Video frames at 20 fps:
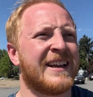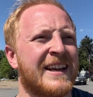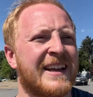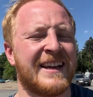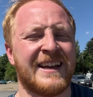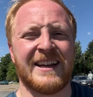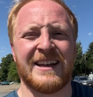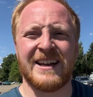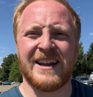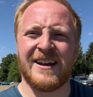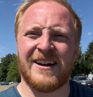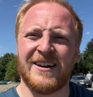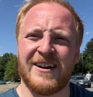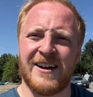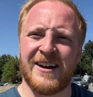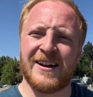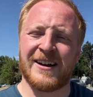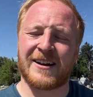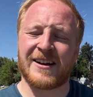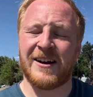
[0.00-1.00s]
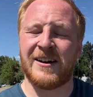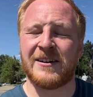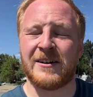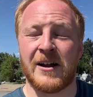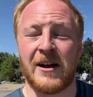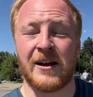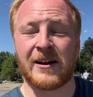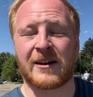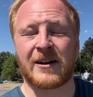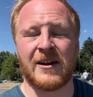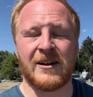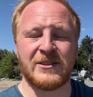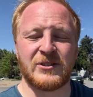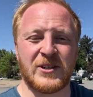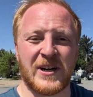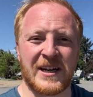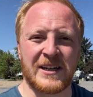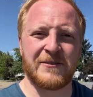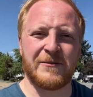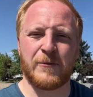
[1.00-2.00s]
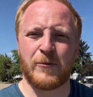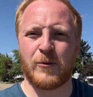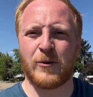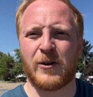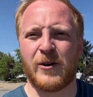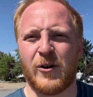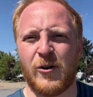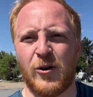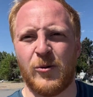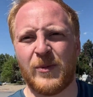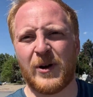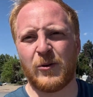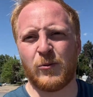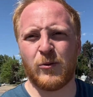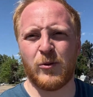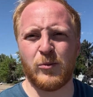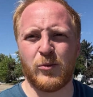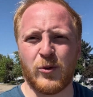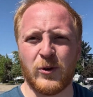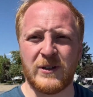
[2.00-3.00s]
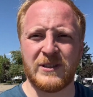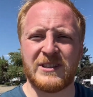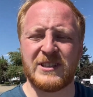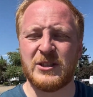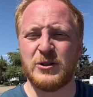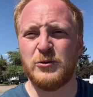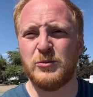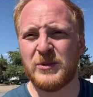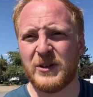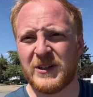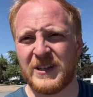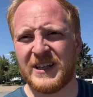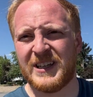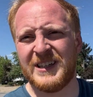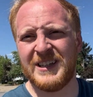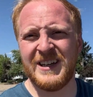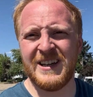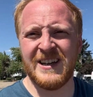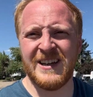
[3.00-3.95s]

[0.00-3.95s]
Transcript: get a contract for a home at $1.2 million.